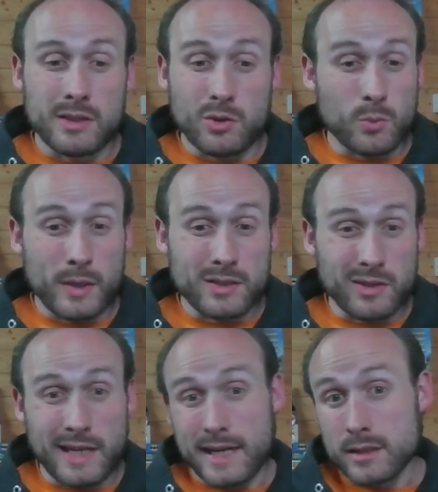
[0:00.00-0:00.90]
You could wait
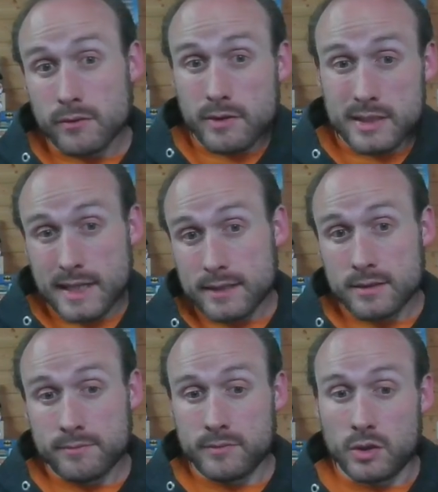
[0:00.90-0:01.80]
till the end of the
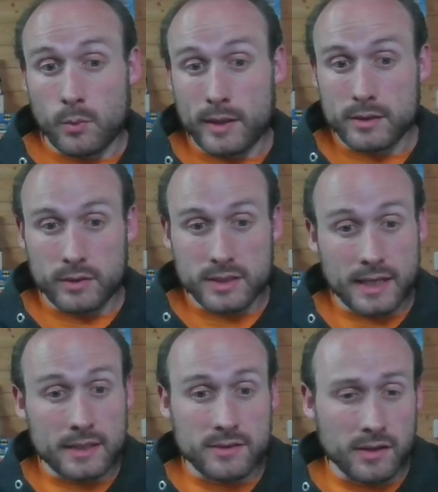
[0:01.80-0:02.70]
set. You could wait until this
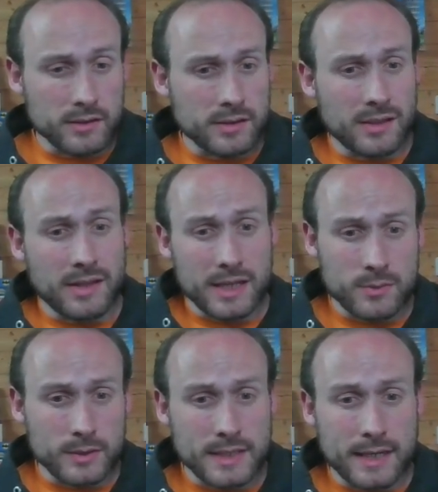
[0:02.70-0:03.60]
set's done and the
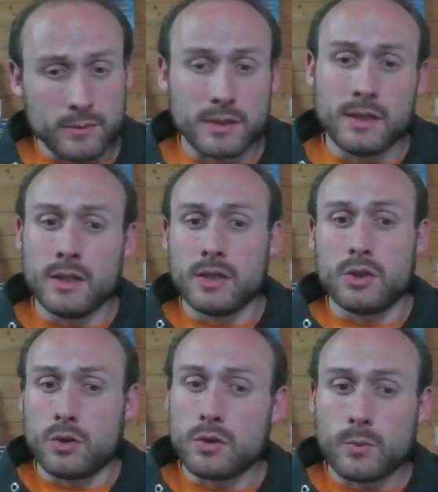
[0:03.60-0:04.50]
next one's out.
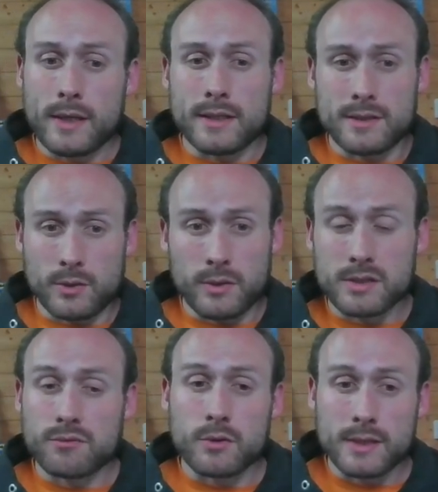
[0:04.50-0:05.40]
You could wait until
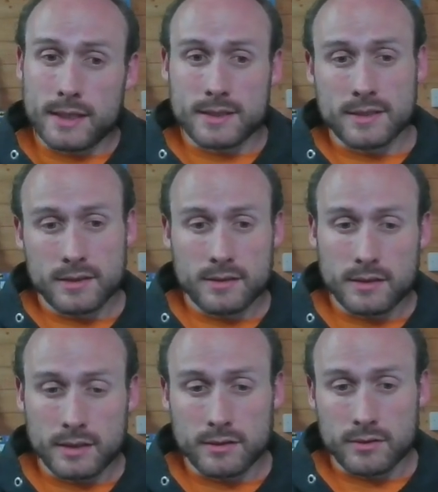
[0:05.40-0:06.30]
this rotates
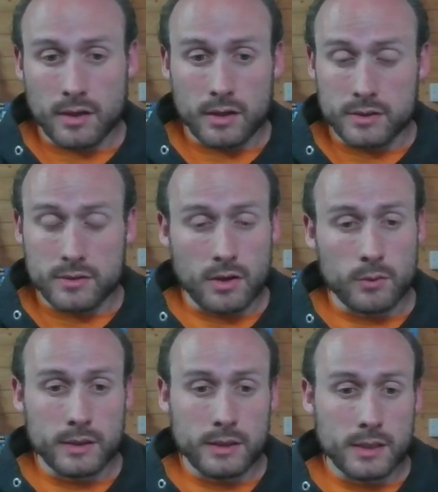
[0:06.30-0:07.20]
and is
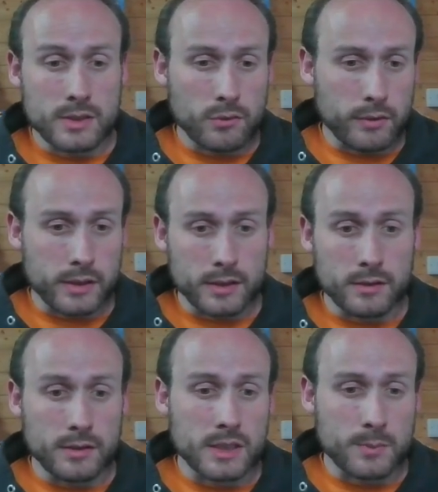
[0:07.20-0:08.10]
only Historic
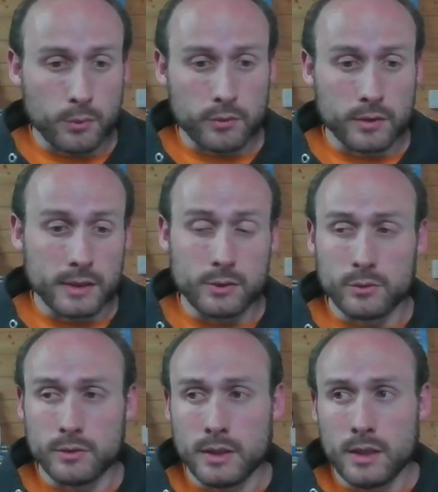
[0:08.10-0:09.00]
and Explorer
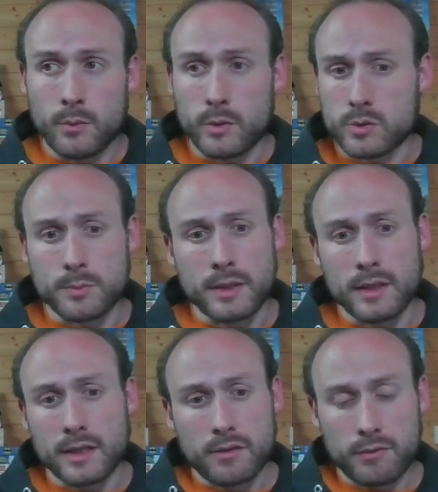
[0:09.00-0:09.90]
legal, which would be
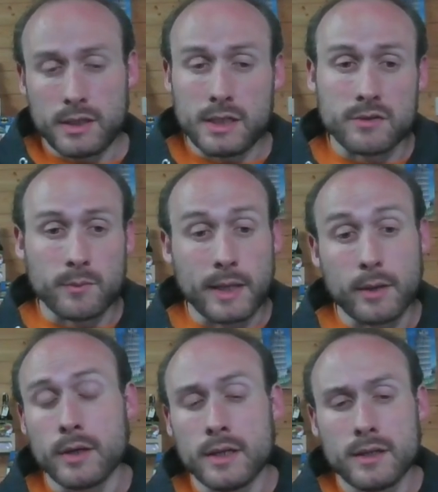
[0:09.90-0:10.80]
like 3 years from
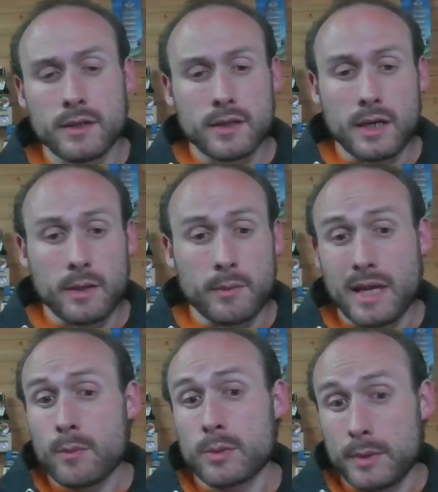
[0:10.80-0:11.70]
now.
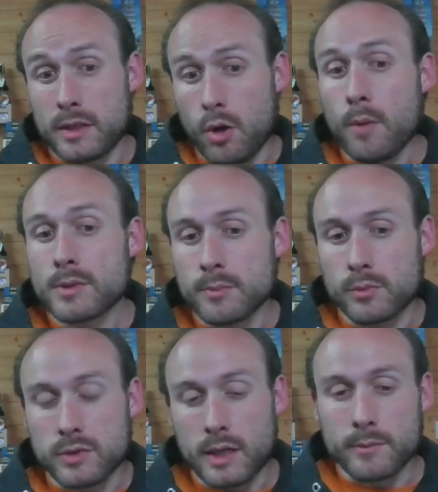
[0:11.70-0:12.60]
That would be the
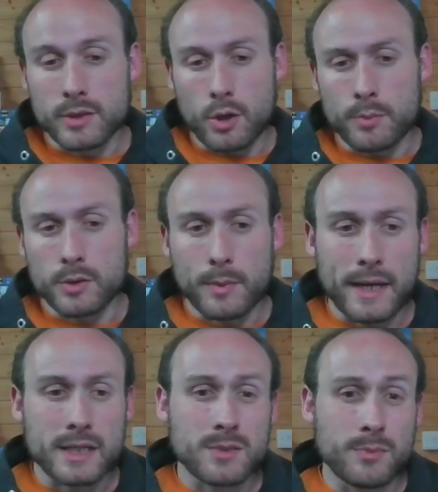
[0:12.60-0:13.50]
optimal time to open your
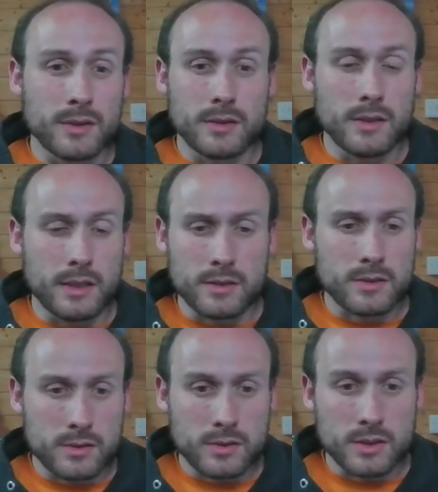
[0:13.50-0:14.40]
packs, but
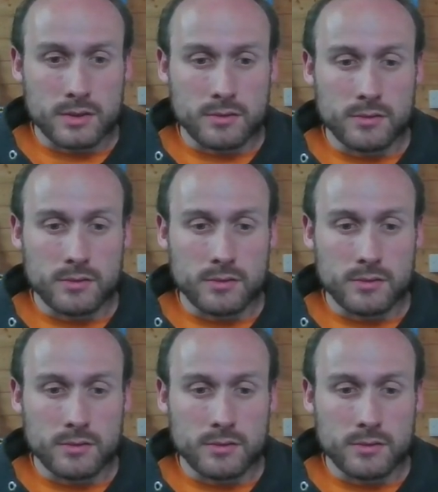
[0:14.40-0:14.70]
it